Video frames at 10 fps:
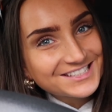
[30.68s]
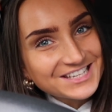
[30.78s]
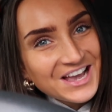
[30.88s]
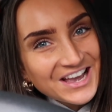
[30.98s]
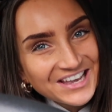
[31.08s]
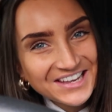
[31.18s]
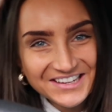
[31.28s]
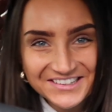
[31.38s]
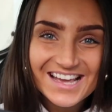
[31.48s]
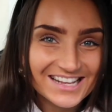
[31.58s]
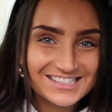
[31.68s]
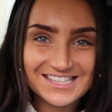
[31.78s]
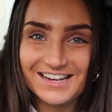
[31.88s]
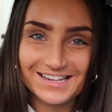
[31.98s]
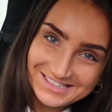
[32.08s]
So
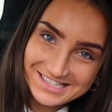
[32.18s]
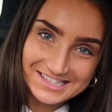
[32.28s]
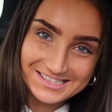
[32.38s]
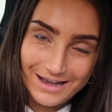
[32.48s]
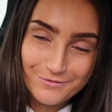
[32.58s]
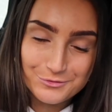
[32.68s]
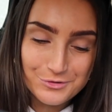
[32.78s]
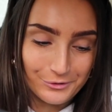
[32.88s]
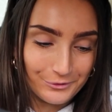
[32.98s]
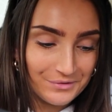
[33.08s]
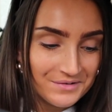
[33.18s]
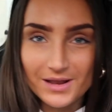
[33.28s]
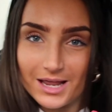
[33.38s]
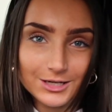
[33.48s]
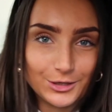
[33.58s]
instead I did the Zaffle haul,
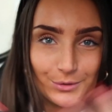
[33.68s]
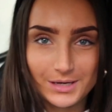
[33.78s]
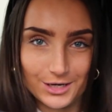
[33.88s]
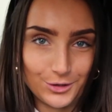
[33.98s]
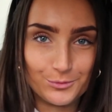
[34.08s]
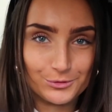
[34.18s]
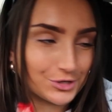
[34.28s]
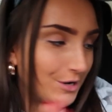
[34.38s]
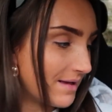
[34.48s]
like New Year, new wardrobe.